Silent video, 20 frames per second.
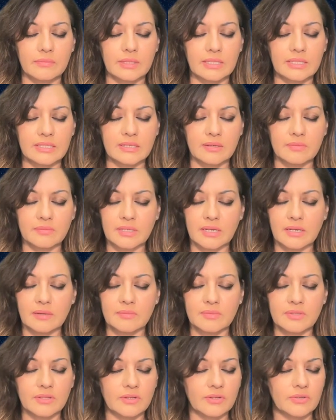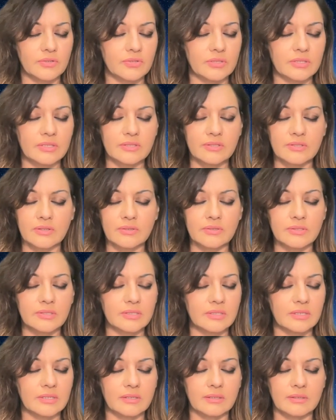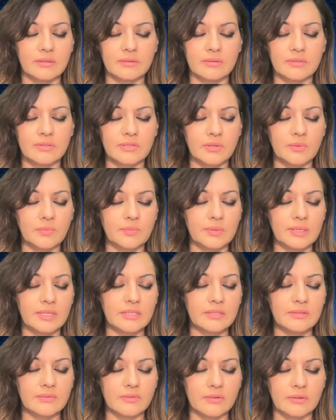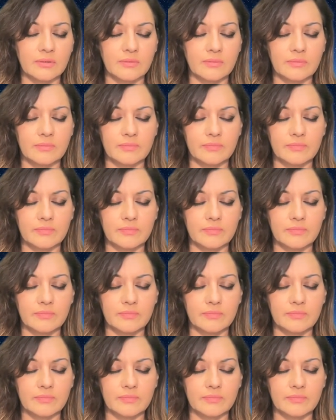Sometimes the ocean is so still and so peaceful.